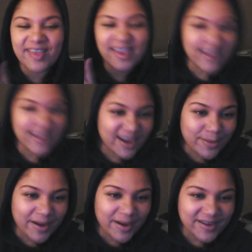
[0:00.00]
thinking
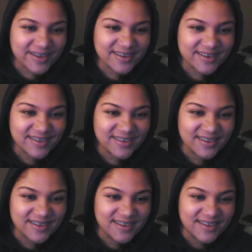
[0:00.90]
about it,
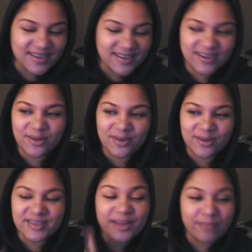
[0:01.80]

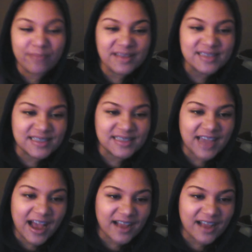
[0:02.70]
it's like a mental
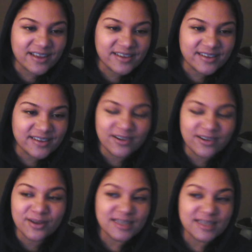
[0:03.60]
attack,
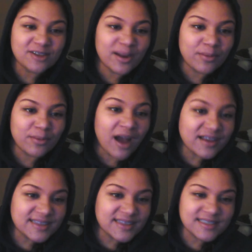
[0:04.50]
because I try to
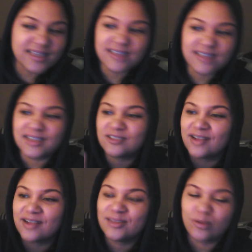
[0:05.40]
block these things,
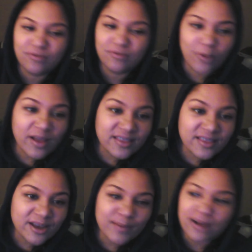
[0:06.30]
I try to
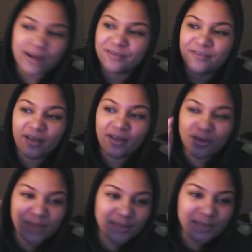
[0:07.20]
avoid them, I don't
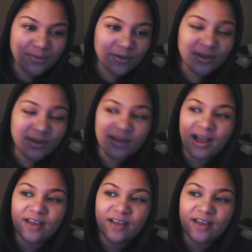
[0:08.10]
follow people.